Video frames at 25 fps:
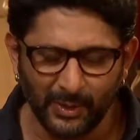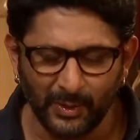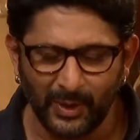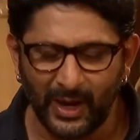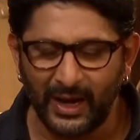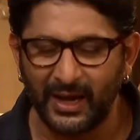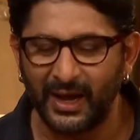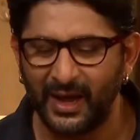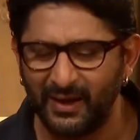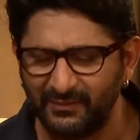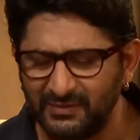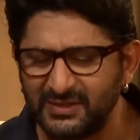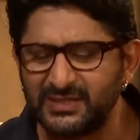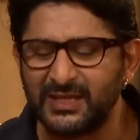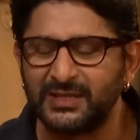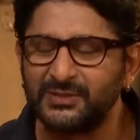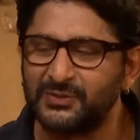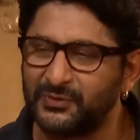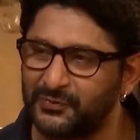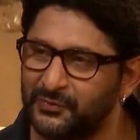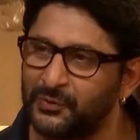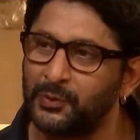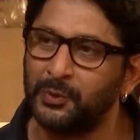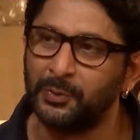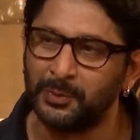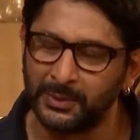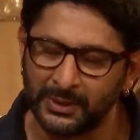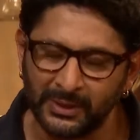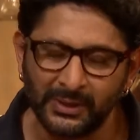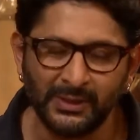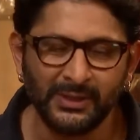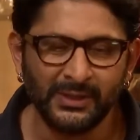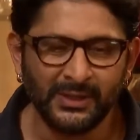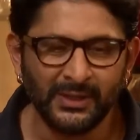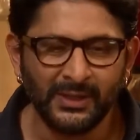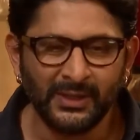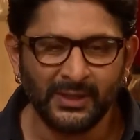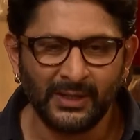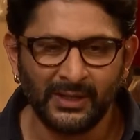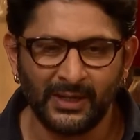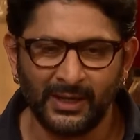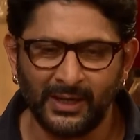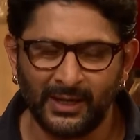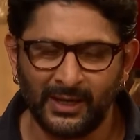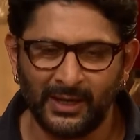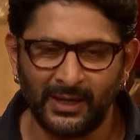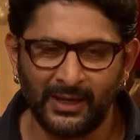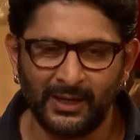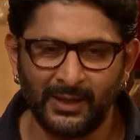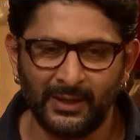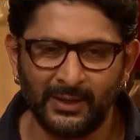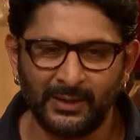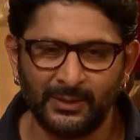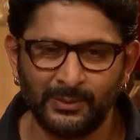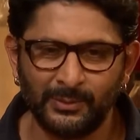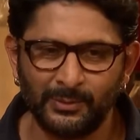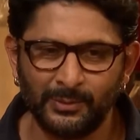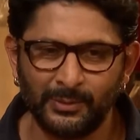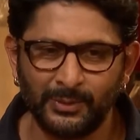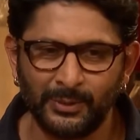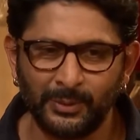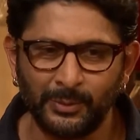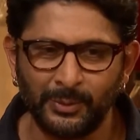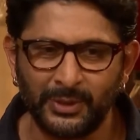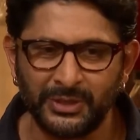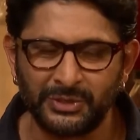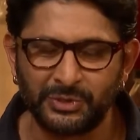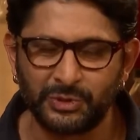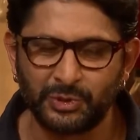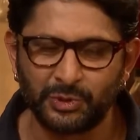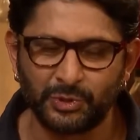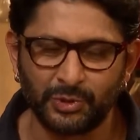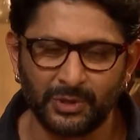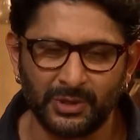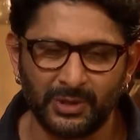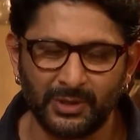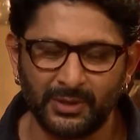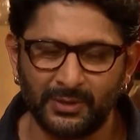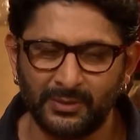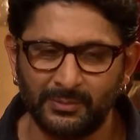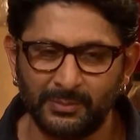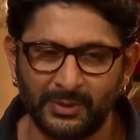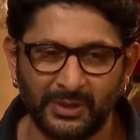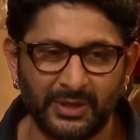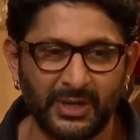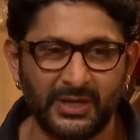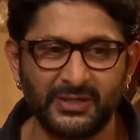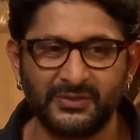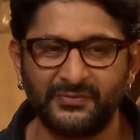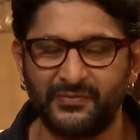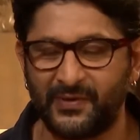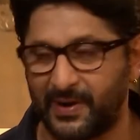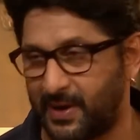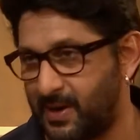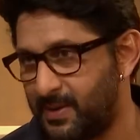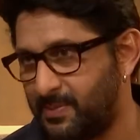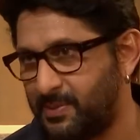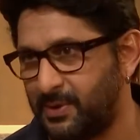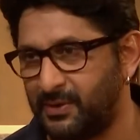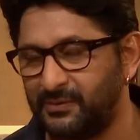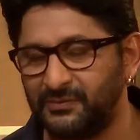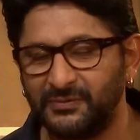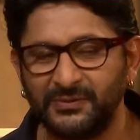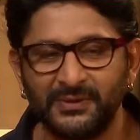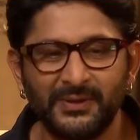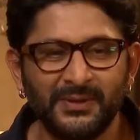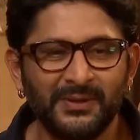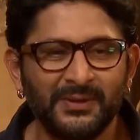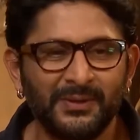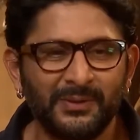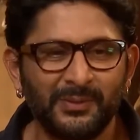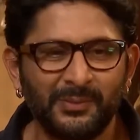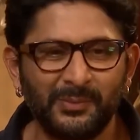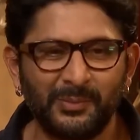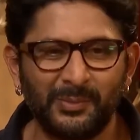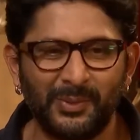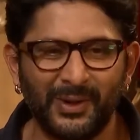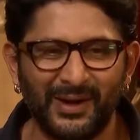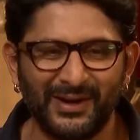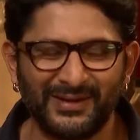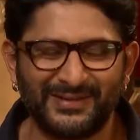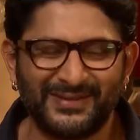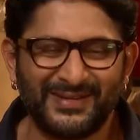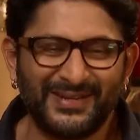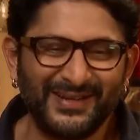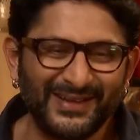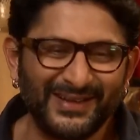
know. I have a sense of humor, mm -hmm. uh, which uh, Maria is fed up of. But,